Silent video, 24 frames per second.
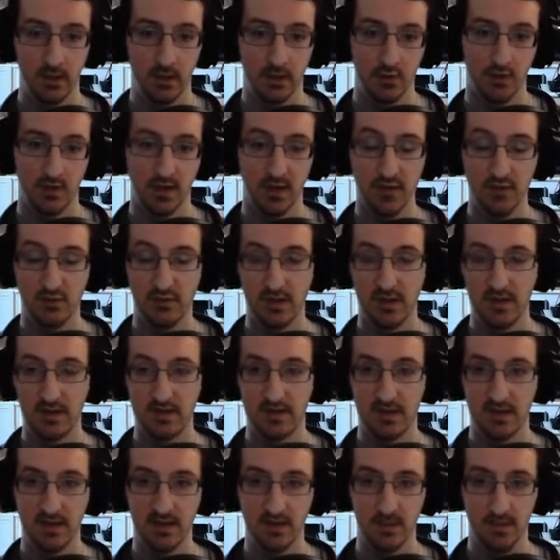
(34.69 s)
So it is treated
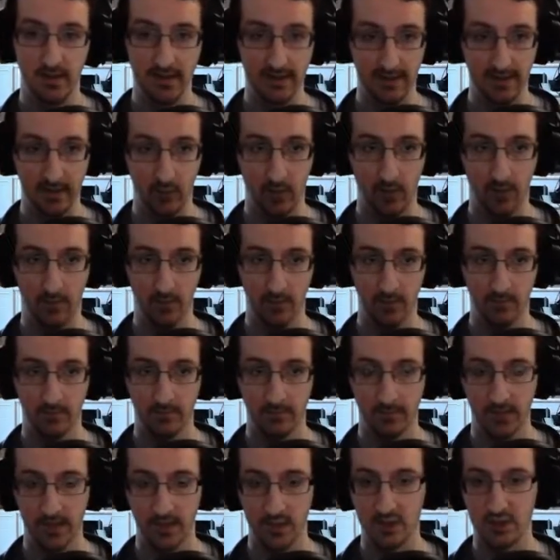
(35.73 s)
still as a melee weapon.
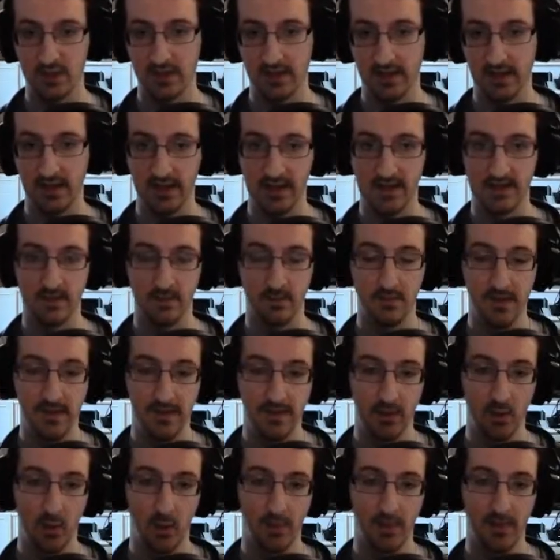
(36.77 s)
It's just that it's a
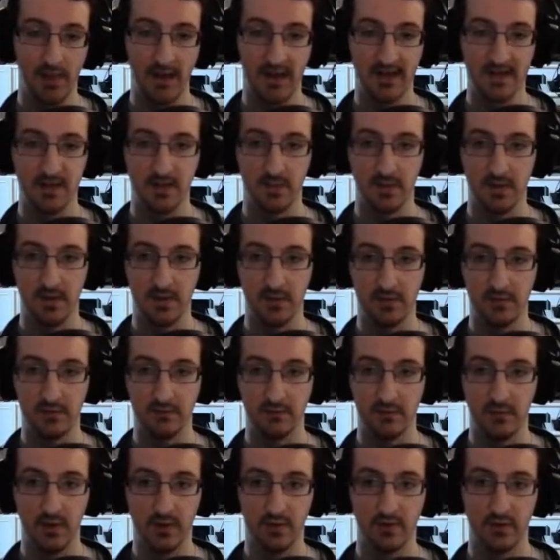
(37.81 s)
melee weapon that has a bit of
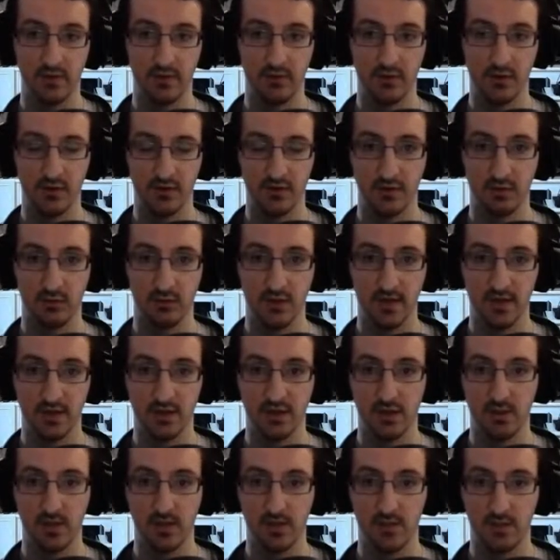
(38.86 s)
a horizontal range
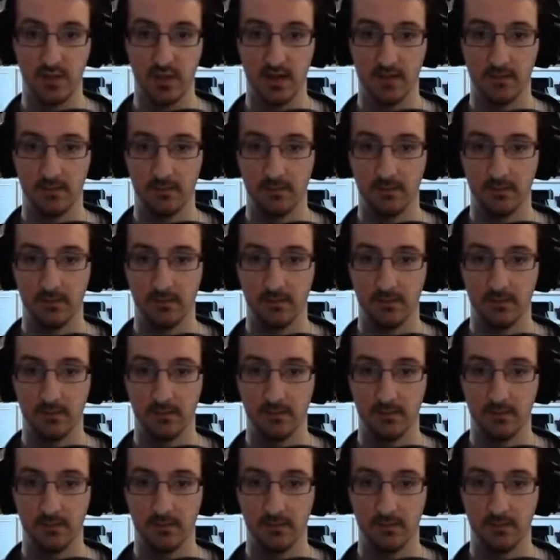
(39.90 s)
to it as well.